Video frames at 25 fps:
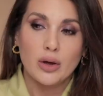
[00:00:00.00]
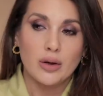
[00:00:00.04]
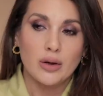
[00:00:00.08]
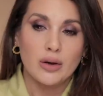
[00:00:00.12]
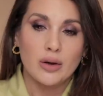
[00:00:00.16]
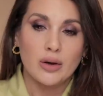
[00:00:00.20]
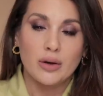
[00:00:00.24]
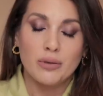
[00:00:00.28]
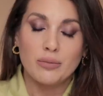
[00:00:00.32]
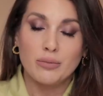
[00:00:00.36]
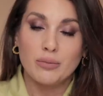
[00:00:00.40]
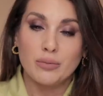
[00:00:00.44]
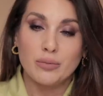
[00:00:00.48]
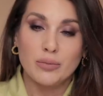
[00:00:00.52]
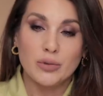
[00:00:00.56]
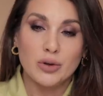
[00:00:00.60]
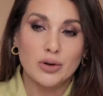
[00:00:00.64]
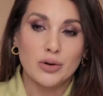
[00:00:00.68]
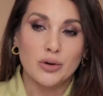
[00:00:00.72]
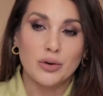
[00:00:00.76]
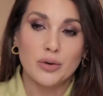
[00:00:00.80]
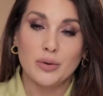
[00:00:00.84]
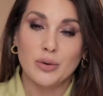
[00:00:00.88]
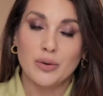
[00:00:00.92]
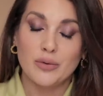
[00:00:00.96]
you
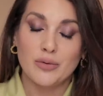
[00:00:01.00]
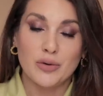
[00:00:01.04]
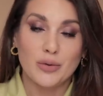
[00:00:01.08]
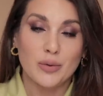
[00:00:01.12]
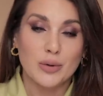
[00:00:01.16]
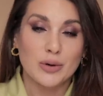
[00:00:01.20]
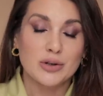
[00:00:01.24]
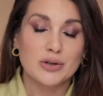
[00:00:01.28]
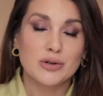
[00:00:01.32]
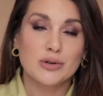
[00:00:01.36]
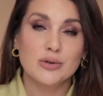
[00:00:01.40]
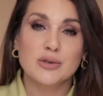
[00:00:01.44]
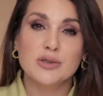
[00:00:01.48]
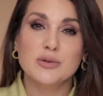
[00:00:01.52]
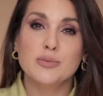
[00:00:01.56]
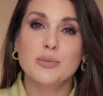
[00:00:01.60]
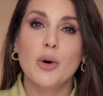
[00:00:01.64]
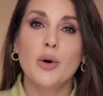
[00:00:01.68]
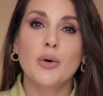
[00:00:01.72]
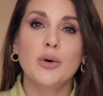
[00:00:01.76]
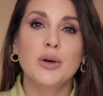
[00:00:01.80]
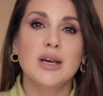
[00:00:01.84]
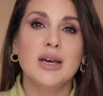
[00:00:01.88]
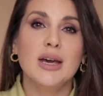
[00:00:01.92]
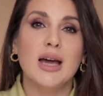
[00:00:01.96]
know, if you want to do a
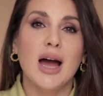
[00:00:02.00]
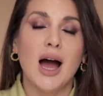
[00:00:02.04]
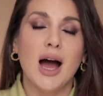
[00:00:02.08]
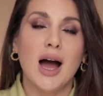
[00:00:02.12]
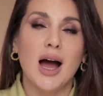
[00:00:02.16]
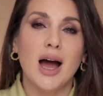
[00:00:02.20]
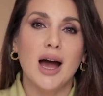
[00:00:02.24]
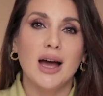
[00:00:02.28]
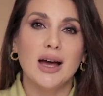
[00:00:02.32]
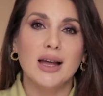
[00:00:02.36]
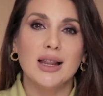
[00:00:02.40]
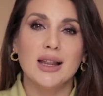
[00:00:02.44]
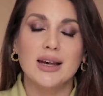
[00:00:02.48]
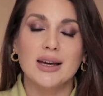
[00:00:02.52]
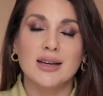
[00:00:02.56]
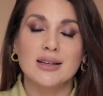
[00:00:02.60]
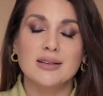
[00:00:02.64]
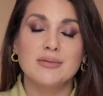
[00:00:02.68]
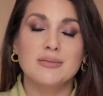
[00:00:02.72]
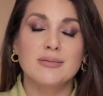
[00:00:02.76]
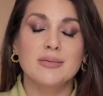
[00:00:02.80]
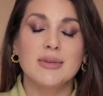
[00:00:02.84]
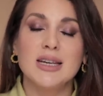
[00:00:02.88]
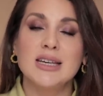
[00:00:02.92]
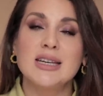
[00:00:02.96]
smoky eye, like an
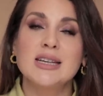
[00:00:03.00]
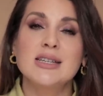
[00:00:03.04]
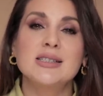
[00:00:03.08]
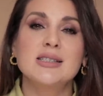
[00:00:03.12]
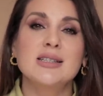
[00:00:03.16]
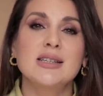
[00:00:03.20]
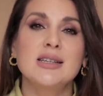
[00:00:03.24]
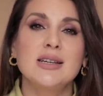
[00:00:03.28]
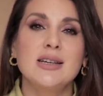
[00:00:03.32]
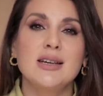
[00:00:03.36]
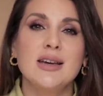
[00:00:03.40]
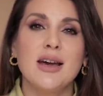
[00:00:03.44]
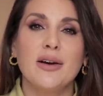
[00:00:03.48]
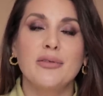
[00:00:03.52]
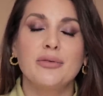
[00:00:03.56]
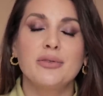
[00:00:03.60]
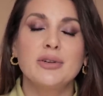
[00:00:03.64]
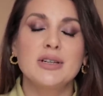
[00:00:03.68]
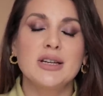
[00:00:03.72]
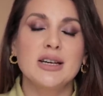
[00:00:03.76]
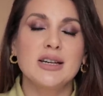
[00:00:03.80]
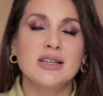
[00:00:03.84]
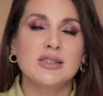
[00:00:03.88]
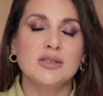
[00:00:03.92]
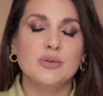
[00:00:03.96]
easy
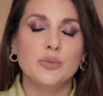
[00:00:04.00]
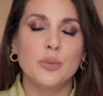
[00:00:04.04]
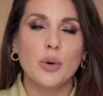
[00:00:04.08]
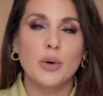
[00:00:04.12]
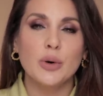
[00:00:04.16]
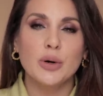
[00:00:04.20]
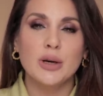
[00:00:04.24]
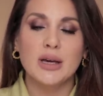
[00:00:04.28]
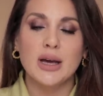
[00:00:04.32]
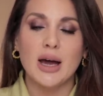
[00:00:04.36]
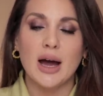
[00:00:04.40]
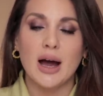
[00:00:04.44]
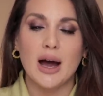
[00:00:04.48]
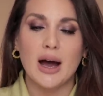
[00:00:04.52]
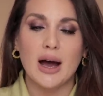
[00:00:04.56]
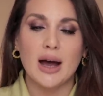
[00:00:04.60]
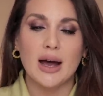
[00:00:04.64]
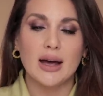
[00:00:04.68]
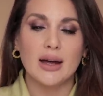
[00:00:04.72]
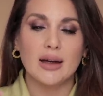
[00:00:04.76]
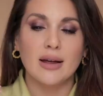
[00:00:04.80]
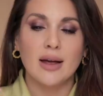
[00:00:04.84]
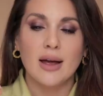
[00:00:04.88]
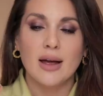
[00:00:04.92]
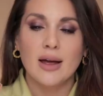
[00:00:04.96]
everyday smoky
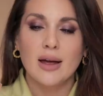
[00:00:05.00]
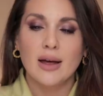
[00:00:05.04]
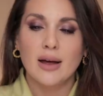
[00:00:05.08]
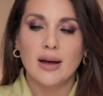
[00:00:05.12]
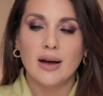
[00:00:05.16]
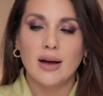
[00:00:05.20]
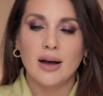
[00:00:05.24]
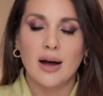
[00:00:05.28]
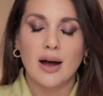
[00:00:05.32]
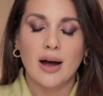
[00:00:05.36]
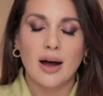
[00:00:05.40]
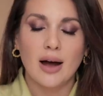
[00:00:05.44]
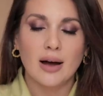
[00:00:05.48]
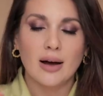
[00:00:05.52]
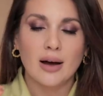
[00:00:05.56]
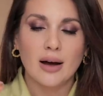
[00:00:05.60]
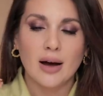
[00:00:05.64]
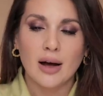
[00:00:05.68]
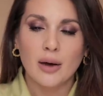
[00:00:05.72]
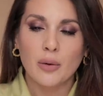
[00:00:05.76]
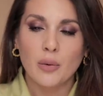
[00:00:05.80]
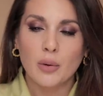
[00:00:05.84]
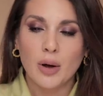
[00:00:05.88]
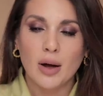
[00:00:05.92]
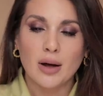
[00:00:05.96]
eye.
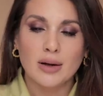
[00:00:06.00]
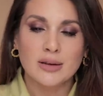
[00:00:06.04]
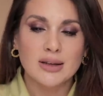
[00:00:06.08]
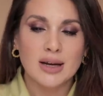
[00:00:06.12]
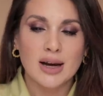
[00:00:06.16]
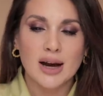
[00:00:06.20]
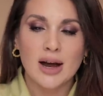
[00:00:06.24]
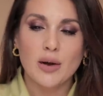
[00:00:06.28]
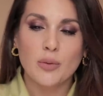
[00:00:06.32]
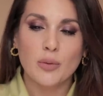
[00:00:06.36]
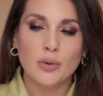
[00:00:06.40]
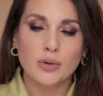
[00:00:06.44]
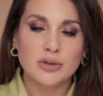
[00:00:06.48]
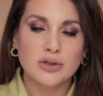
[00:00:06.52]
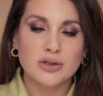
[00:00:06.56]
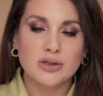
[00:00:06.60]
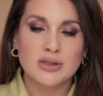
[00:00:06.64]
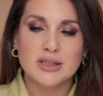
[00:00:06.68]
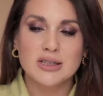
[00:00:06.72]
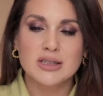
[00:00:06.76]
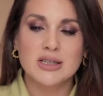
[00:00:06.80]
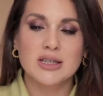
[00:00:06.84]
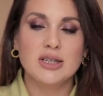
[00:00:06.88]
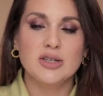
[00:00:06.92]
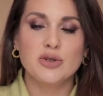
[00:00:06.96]
Andreea, I want you
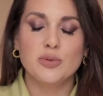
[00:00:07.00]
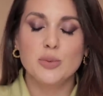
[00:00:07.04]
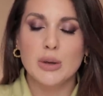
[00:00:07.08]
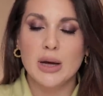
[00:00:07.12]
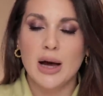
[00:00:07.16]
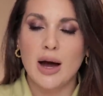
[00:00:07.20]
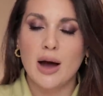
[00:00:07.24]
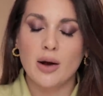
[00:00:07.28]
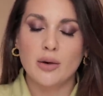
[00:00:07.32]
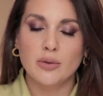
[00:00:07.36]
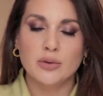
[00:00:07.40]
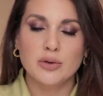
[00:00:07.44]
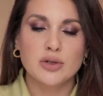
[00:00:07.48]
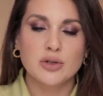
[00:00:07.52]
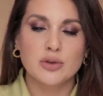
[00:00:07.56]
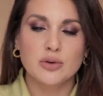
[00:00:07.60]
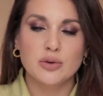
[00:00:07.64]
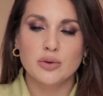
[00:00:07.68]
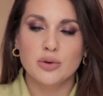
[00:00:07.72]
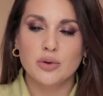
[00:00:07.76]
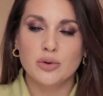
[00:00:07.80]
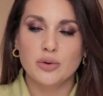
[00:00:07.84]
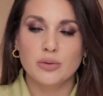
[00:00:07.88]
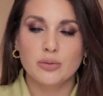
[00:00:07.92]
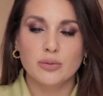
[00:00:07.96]
to teach me how
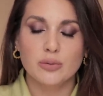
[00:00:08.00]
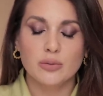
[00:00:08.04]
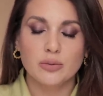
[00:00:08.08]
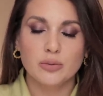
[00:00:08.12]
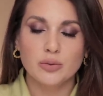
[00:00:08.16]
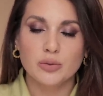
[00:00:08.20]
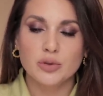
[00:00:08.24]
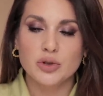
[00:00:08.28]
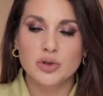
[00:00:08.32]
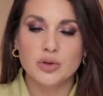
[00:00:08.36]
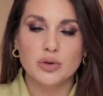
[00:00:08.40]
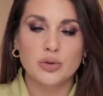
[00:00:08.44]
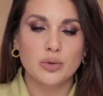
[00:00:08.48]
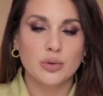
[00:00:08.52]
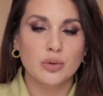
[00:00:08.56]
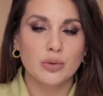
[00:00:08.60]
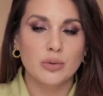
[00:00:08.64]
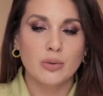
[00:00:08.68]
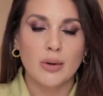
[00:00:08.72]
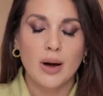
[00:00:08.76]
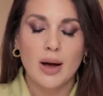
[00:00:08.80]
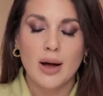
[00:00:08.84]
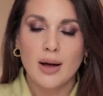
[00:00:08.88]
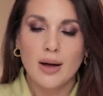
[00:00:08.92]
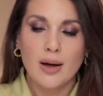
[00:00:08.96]
to
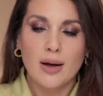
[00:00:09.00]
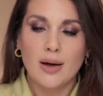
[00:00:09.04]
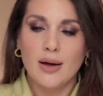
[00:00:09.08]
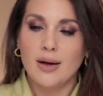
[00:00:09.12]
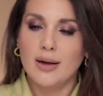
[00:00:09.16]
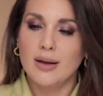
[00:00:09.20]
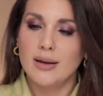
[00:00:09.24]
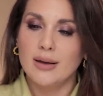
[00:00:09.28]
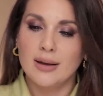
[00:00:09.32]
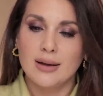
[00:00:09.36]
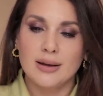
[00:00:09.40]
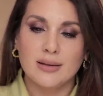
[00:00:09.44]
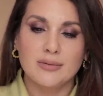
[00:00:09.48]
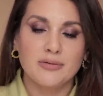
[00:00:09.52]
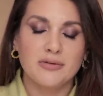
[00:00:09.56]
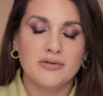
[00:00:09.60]
do like a